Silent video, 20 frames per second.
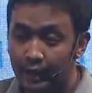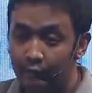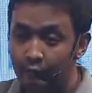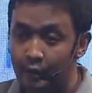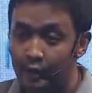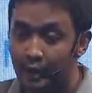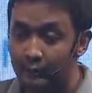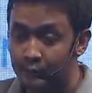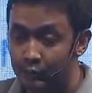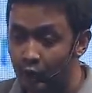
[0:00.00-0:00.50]

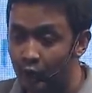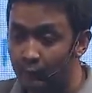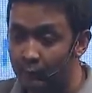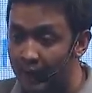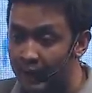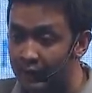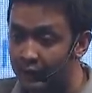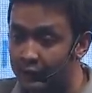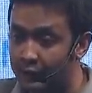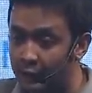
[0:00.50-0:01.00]
will absorb
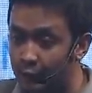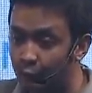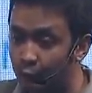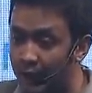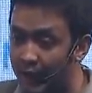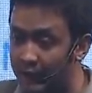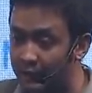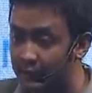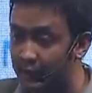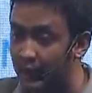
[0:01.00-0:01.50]
energy
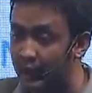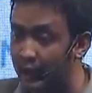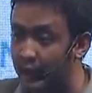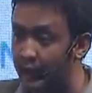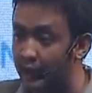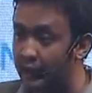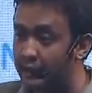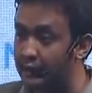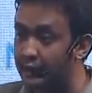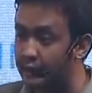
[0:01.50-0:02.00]
when
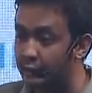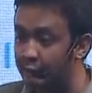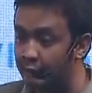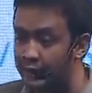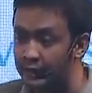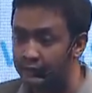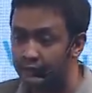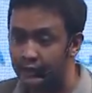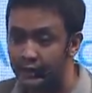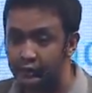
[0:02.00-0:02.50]
uh, the freezer